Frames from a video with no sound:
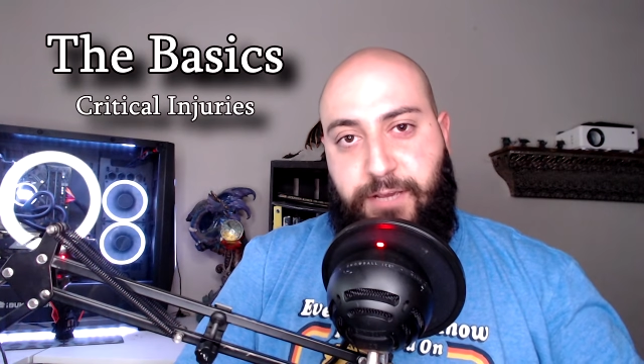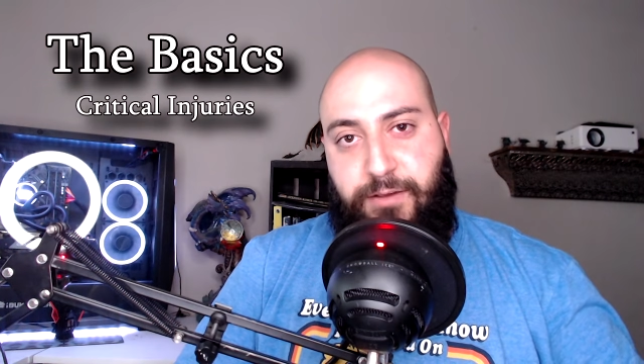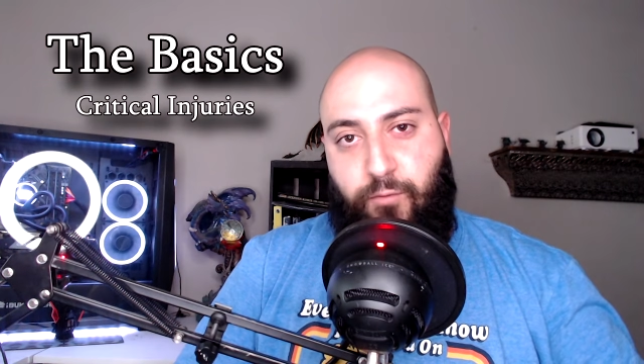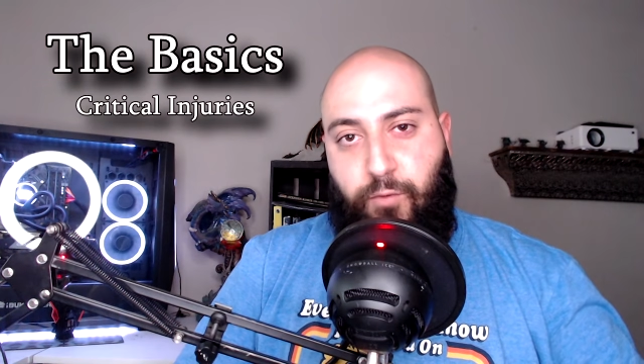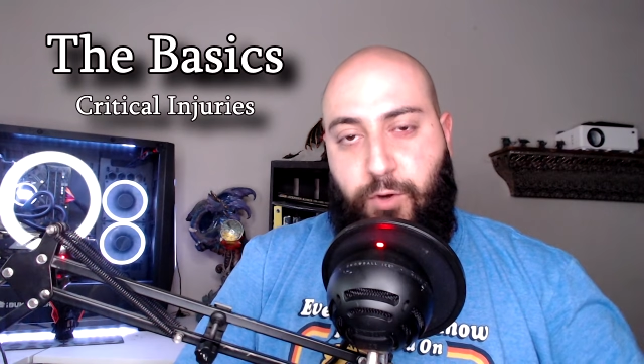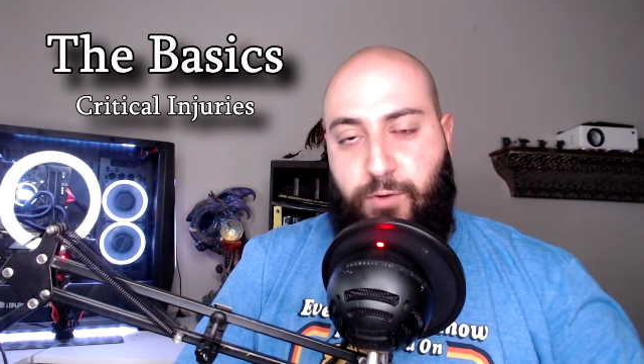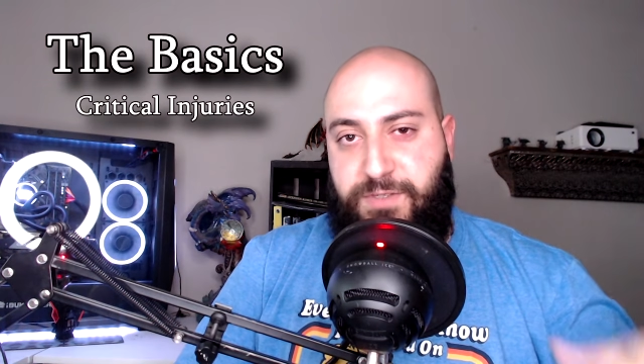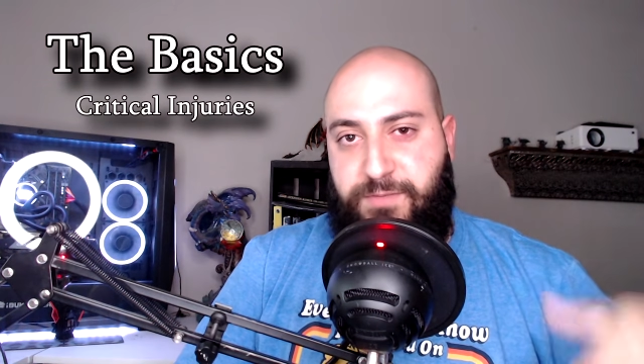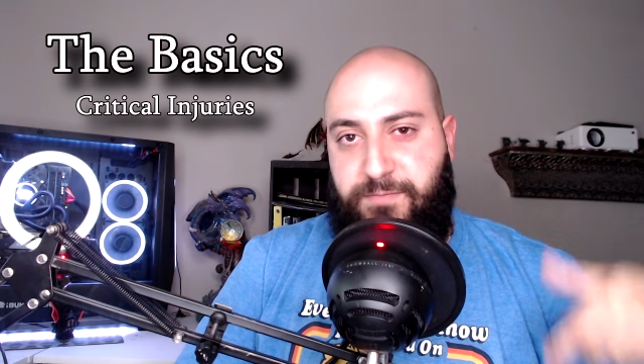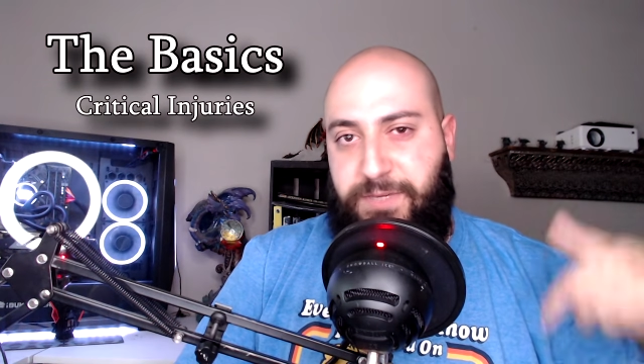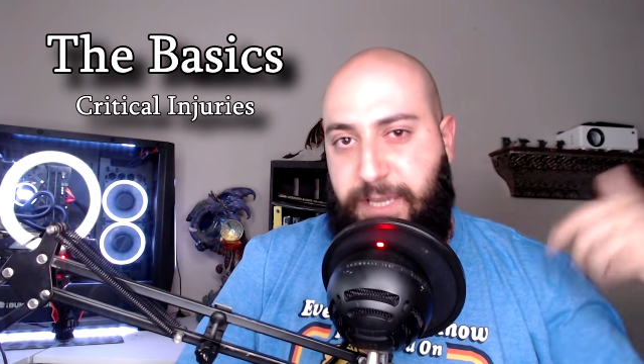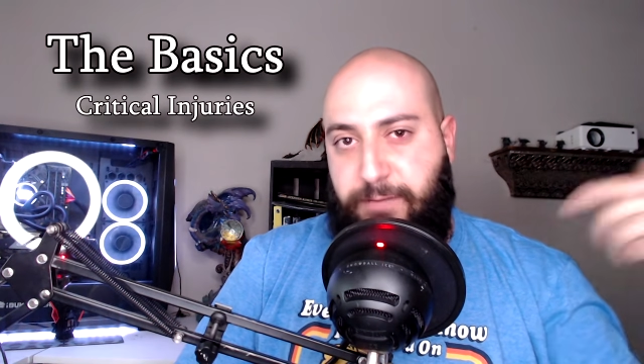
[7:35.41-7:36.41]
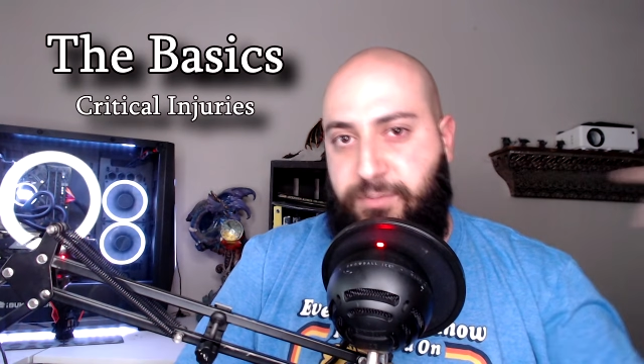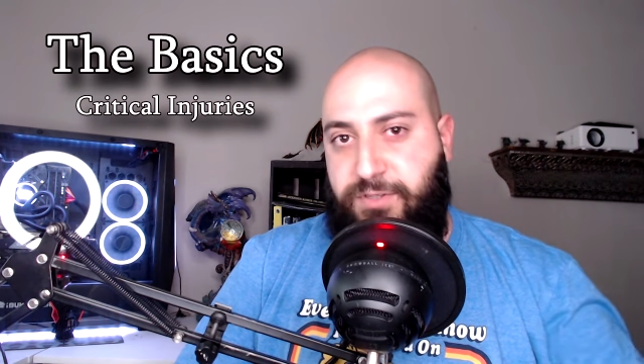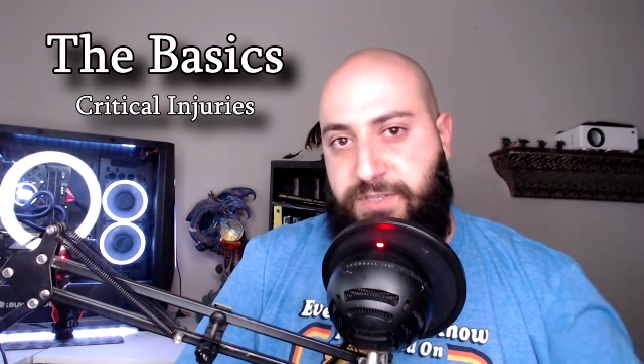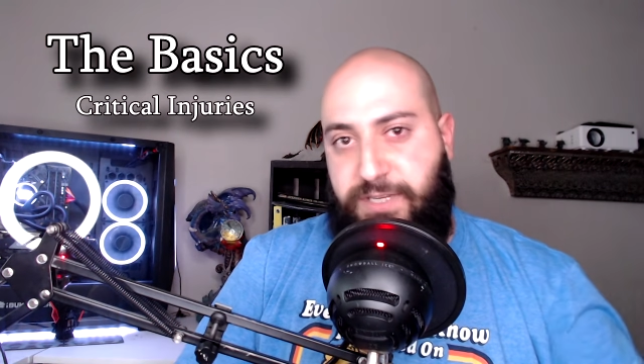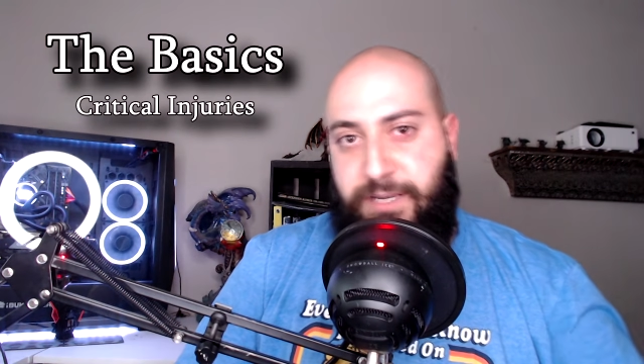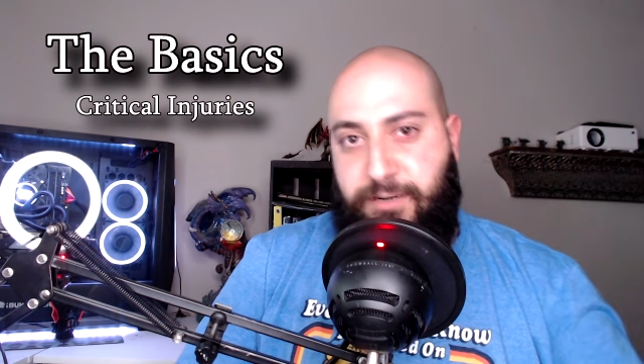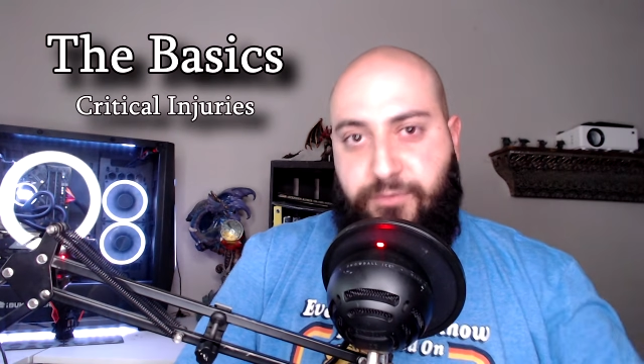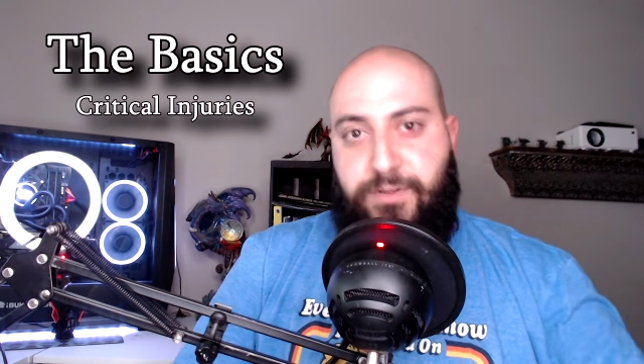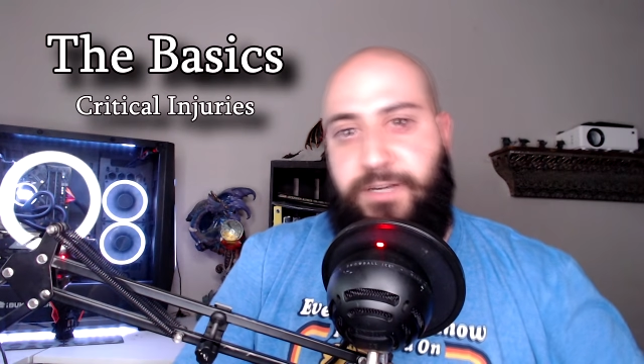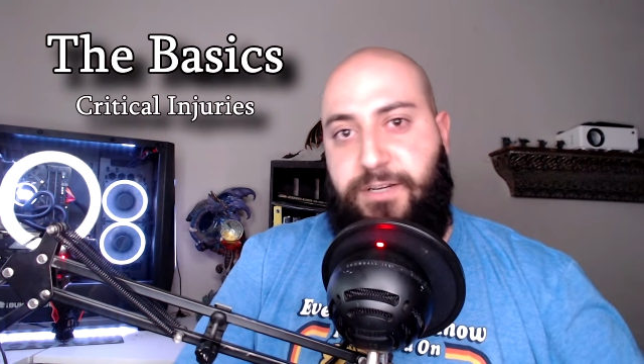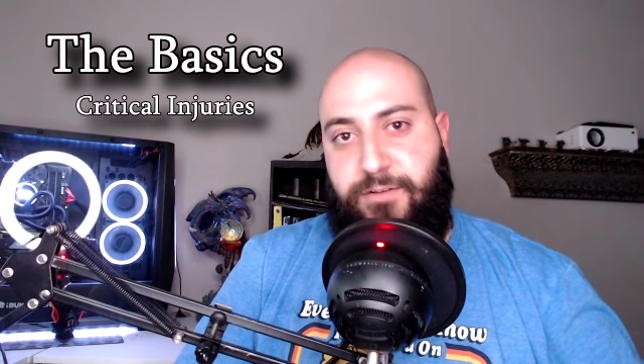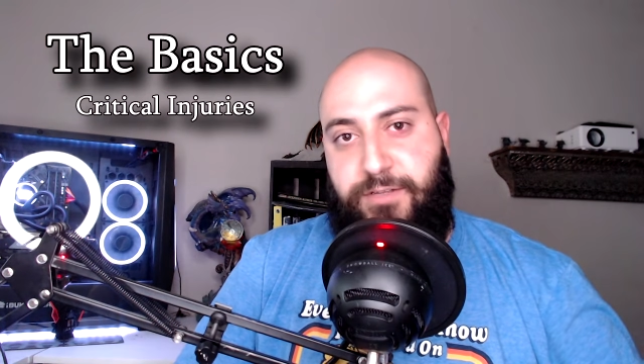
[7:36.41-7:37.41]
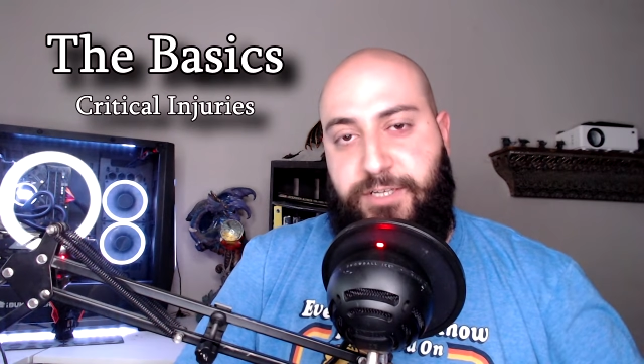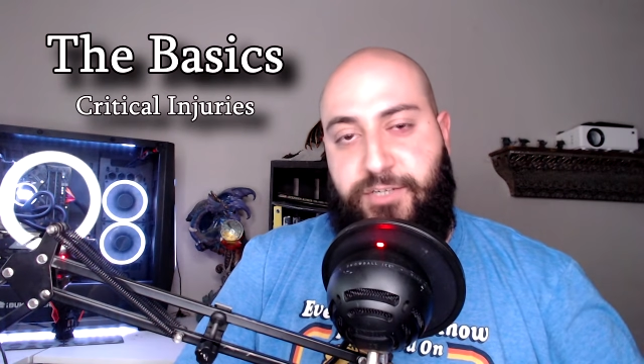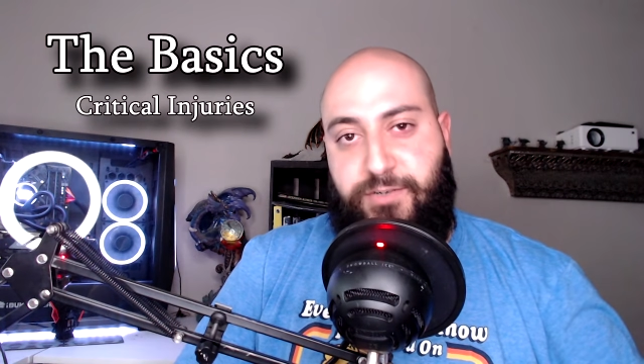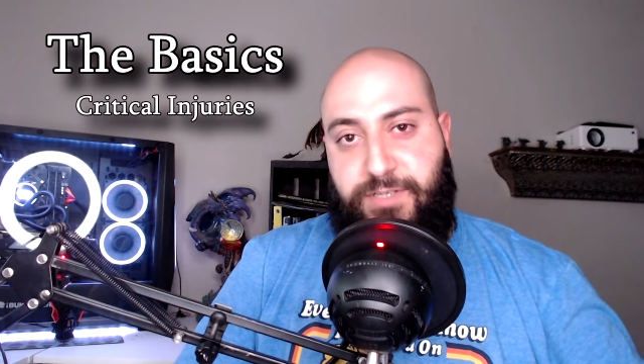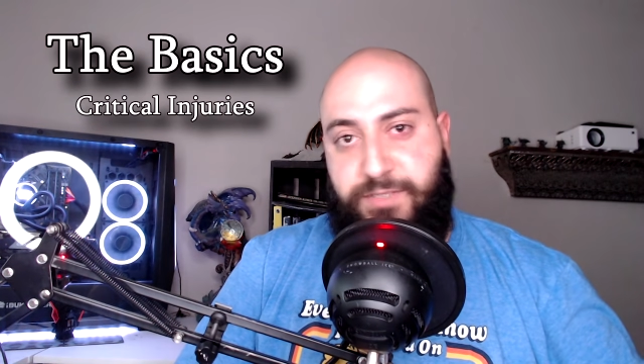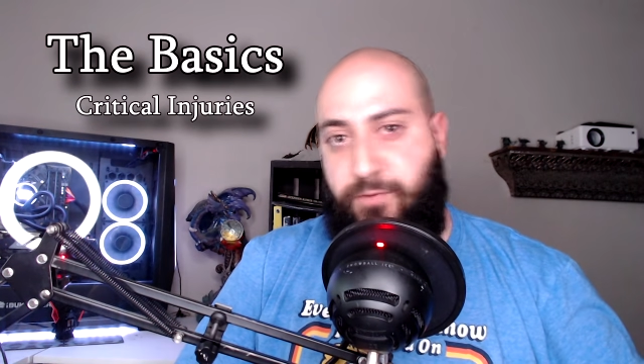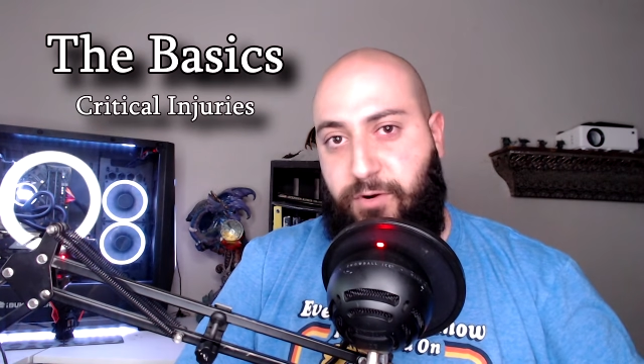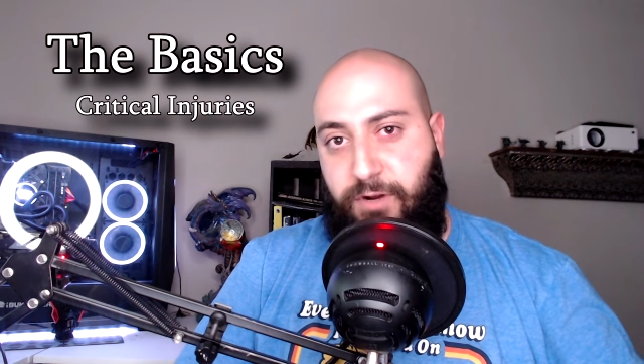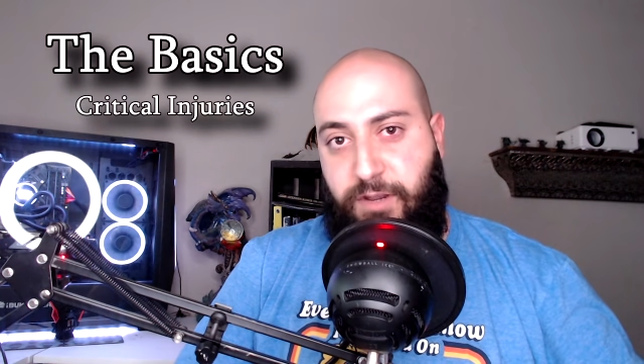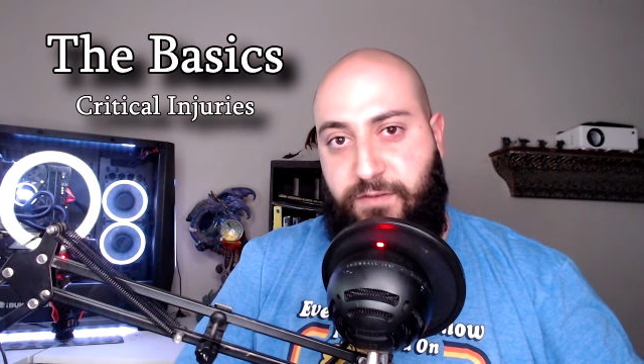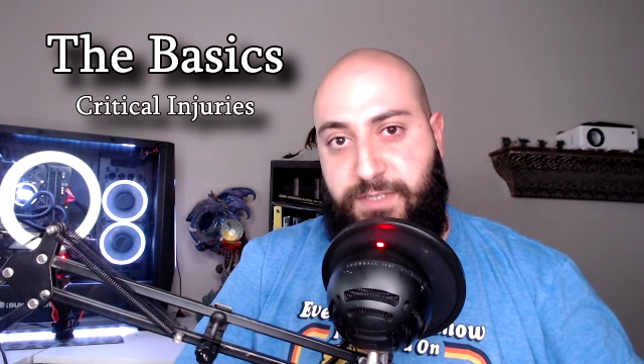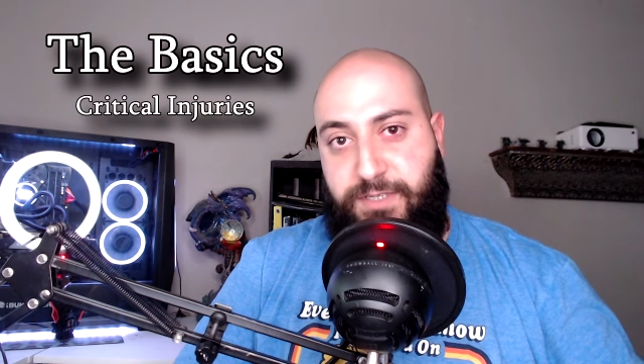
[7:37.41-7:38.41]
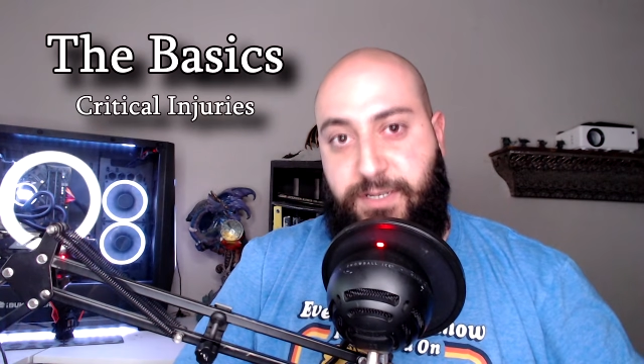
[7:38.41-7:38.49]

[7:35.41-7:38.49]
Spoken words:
won't be able to get critical injuries more often,